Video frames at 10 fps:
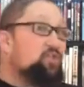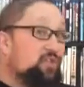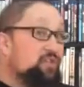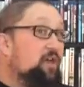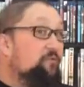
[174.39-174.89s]
you
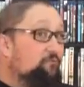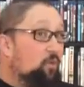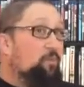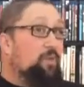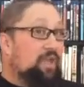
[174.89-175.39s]
get a
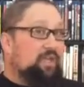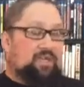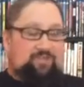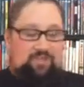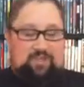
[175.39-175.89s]
4-pack of
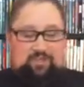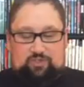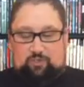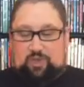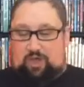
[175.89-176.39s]
DVDs
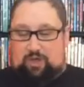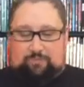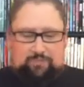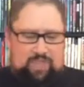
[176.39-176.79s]
as well.